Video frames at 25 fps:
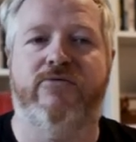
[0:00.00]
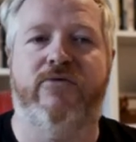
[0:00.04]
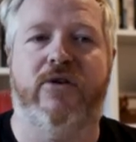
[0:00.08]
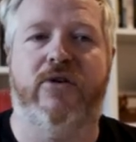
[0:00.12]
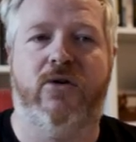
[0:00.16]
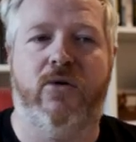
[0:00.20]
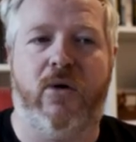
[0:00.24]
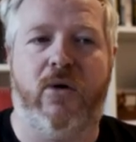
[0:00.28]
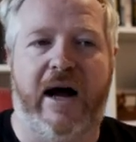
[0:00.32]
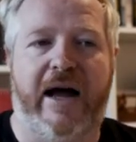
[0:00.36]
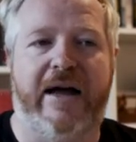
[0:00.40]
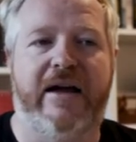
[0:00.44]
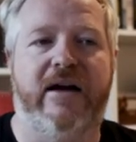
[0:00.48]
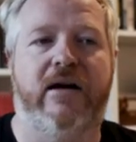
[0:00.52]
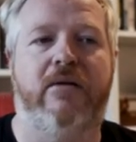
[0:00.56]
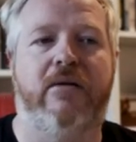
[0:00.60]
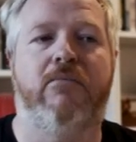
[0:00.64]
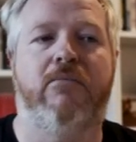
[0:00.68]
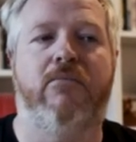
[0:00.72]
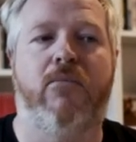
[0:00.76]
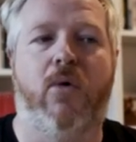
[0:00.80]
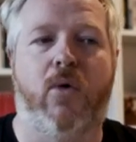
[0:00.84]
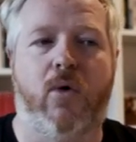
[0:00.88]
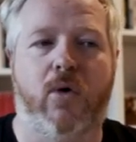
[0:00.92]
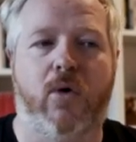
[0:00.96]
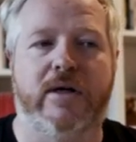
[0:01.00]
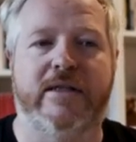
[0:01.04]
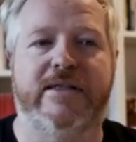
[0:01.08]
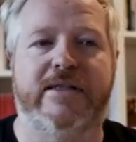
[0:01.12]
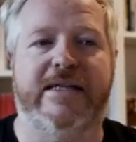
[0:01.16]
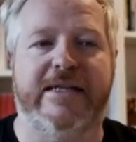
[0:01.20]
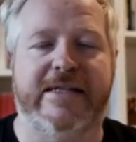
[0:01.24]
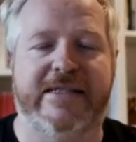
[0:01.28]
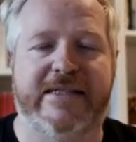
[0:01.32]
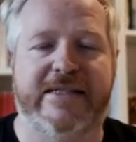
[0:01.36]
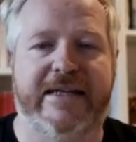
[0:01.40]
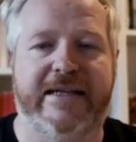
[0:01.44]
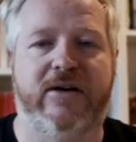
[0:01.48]
require more
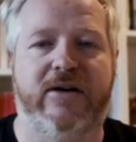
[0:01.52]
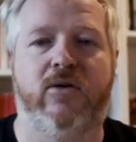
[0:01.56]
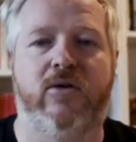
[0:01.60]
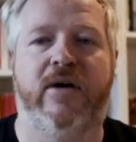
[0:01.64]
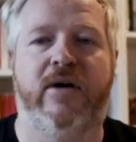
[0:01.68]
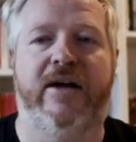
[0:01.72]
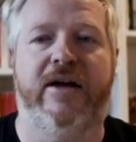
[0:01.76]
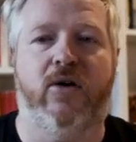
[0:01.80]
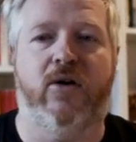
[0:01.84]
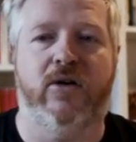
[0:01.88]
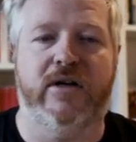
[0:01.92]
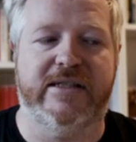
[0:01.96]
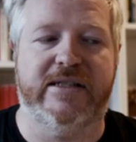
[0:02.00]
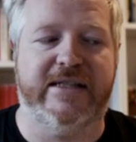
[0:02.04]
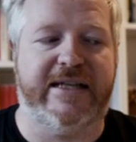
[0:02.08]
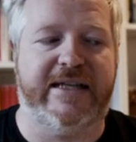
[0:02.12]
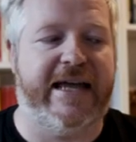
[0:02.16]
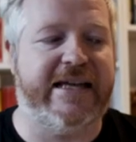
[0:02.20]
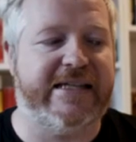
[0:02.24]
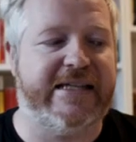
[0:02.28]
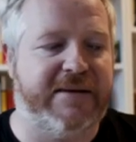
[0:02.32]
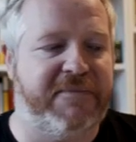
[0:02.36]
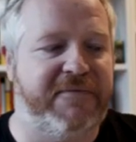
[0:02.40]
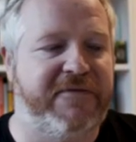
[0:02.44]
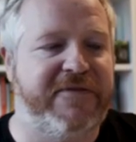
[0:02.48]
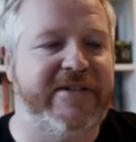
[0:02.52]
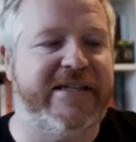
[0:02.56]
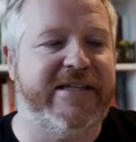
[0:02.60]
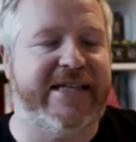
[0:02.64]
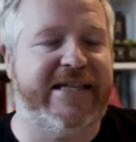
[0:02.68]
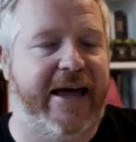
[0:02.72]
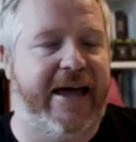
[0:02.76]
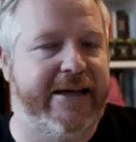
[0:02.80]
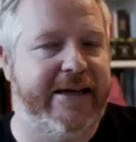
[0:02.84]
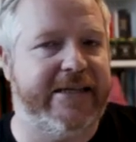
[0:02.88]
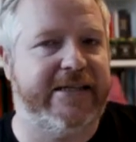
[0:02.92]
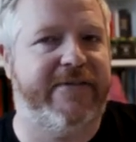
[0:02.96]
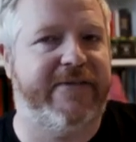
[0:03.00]
detail in order to get something
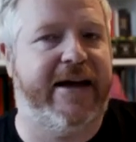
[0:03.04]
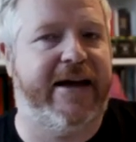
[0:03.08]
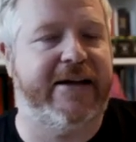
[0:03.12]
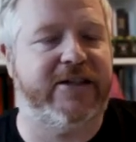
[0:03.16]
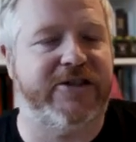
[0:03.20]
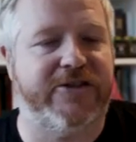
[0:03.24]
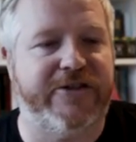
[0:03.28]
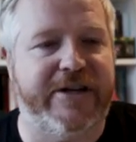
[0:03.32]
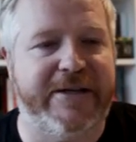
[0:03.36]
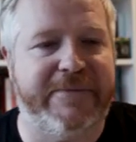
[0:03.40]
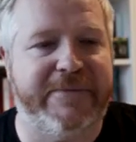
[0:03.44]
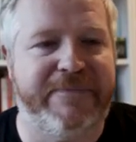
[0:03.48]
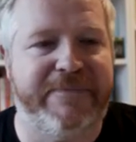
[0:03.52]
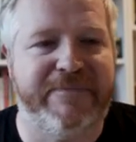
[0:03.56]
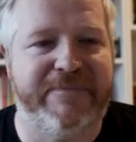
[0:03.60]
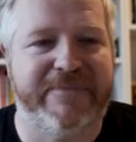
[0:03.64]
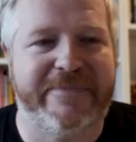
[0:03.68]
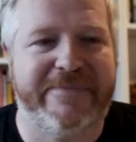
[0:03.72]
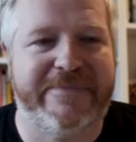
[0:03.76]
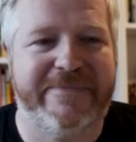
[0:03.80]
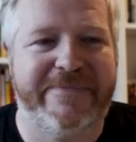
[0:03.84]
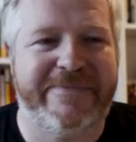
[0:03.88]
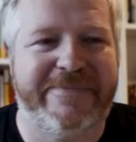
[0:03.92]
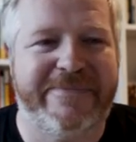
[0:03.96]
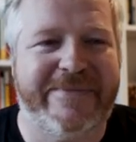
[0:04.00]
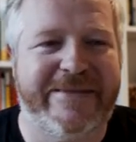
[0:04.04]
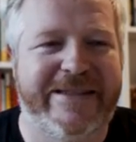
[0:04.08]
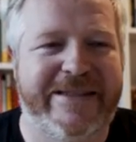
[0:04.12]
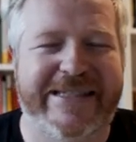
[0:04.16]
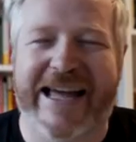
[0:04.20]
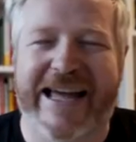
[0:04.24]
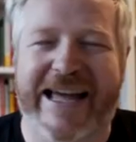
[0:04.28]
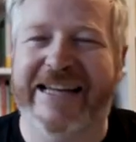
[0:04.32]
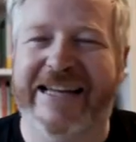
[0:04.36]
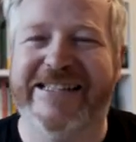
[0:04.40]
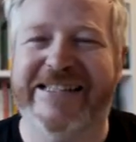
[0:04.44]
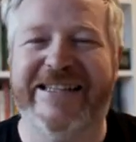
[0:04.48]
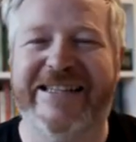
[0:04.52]
satisfactory. Does
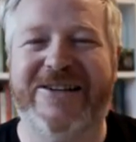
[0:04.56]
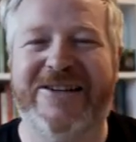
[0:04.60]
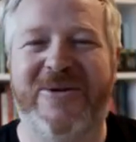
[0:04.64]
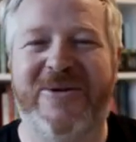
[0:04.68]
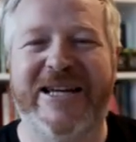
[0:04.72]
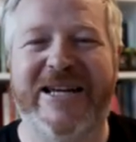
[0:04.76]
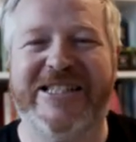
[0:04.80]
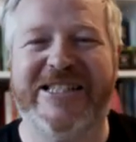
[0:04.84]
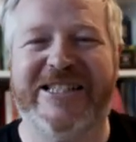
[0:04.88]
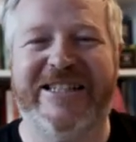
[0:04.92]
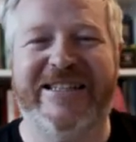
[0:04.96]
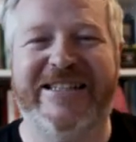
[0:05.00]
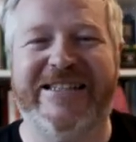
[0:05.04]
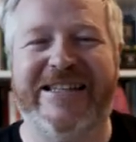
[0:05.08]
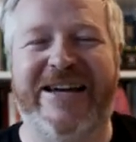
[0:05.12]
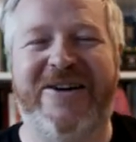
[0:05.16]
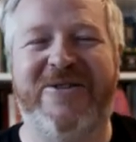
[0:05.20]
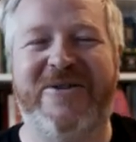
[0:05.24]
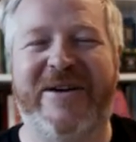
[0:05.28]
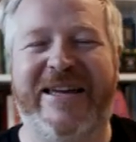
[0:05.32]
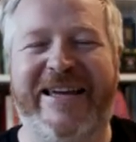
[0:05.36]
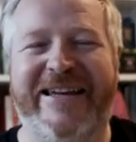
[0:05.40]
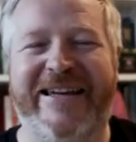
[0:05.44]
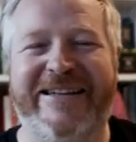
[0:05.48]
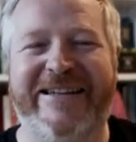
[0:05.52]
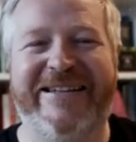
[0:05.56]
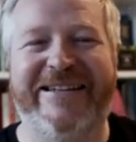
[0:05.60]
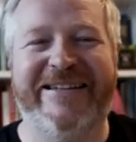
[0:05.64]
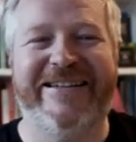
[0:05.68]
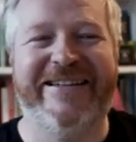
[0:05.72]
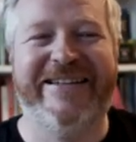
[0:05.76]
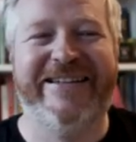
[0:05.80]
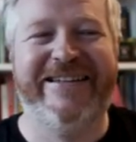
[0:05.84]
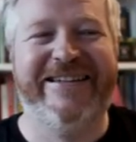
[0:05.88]
that answer the question? Is that okay?